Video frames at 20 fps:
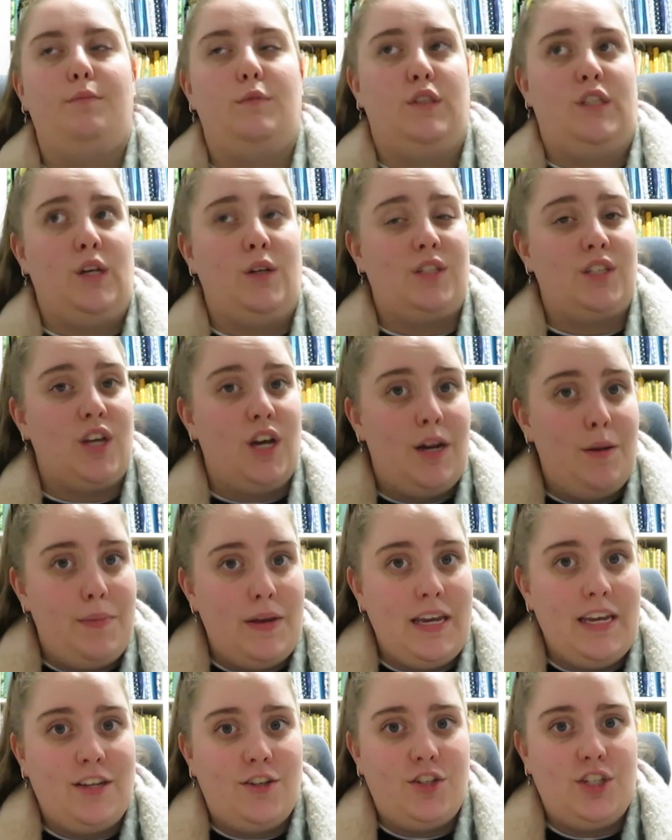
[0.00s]
So it's going to
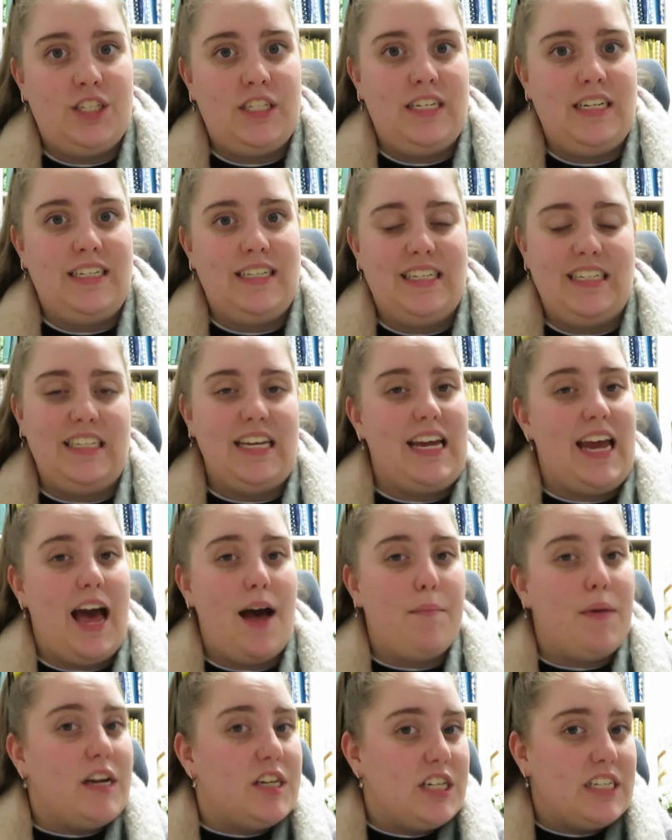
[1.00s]
be interesting to see
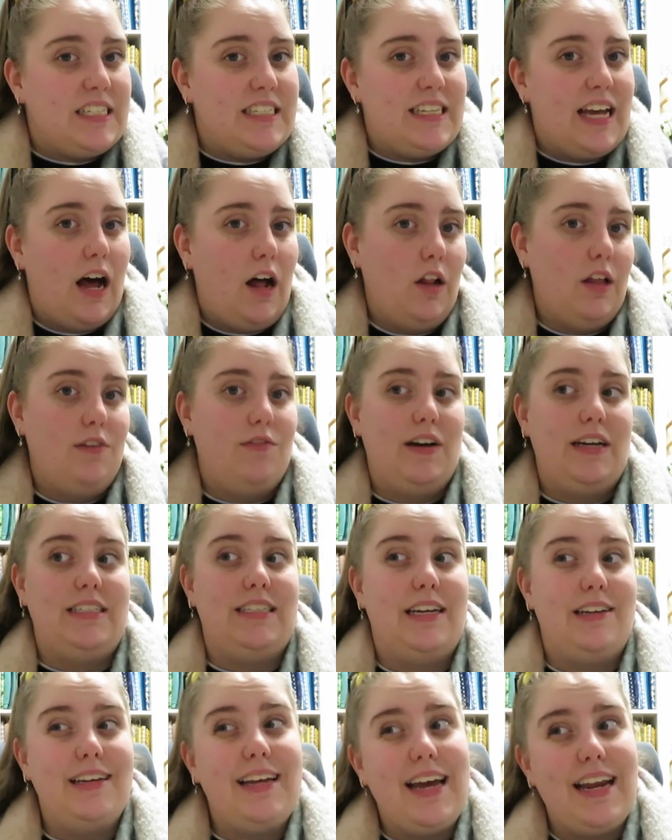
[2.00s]
how much I sell, if I
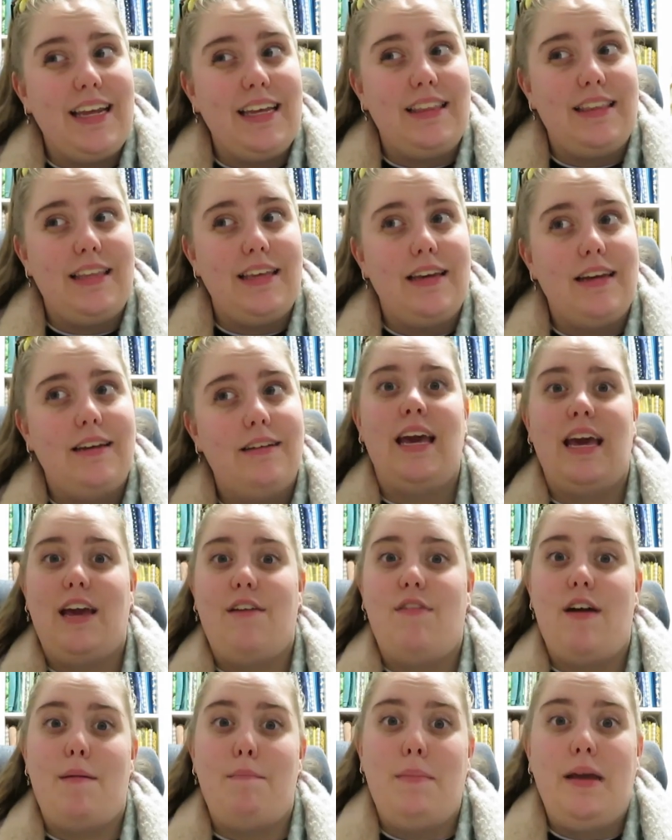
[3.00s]
sell anything,
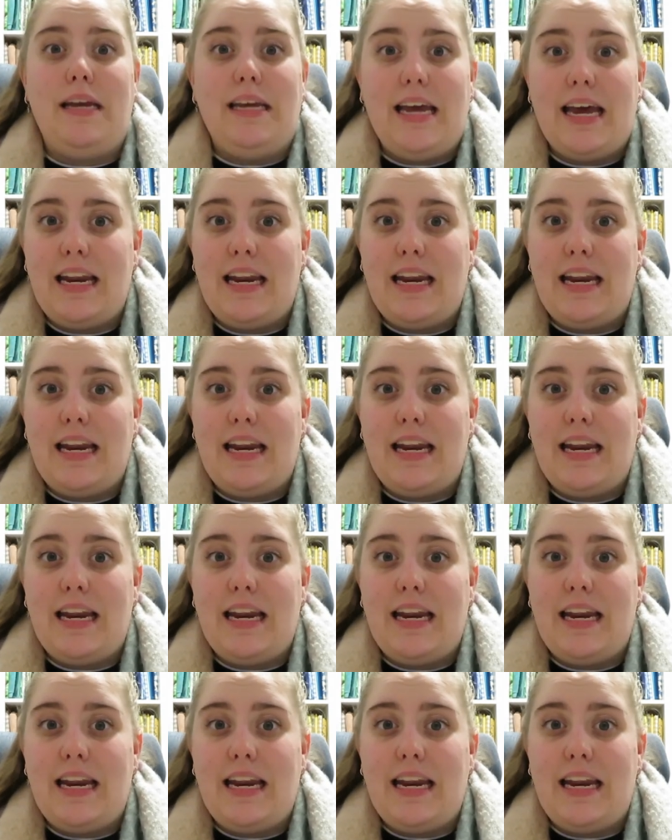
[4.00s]
if I meet